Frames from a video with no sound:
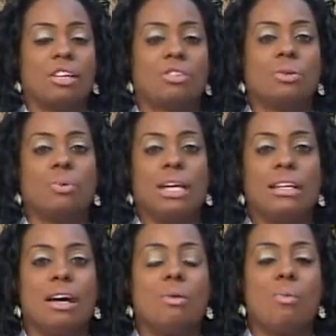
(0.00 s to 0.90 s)
To win
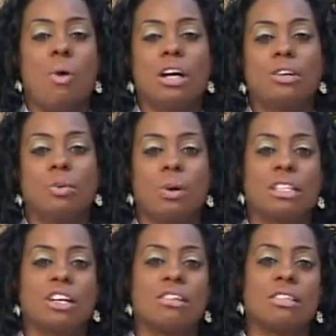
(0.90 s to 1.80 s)
a one on
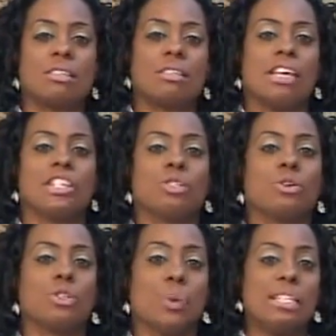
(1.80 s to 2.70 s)
one consultation
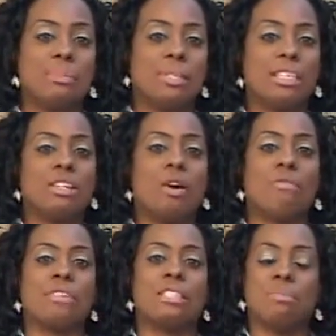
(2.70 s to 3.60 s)
or 20%
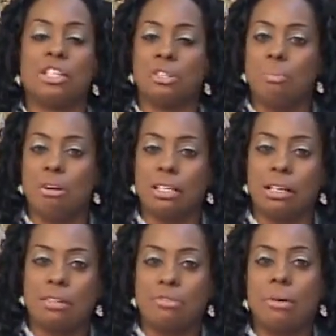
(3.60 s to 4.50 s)
off a special
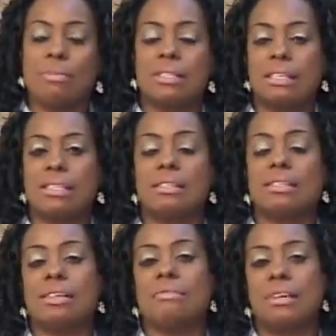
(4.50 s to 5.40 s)
product from
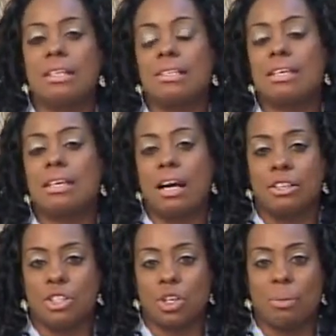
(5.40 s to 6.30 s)
Sisson's Infinity
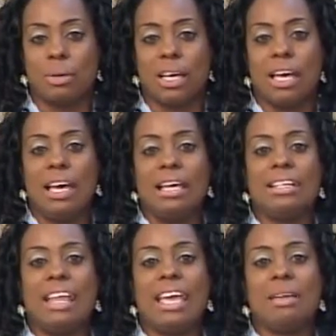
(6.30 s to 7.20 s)
Color Shop,
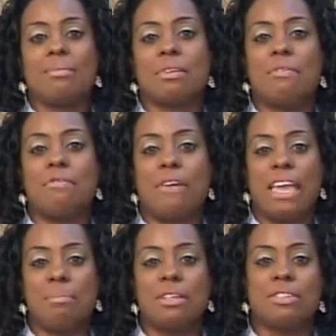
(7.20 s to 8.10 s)
named the
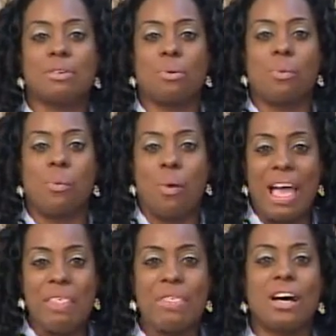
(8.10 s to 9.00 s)
famous
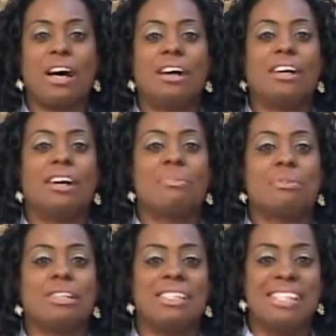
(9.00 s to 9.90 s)
weather
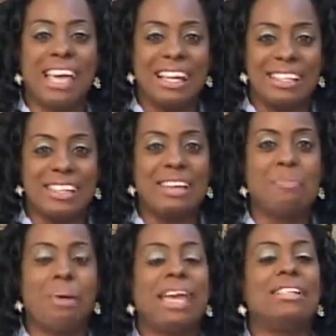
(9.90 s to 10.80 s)
protecting
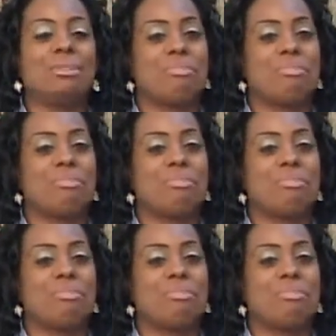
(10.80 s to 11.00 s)
paint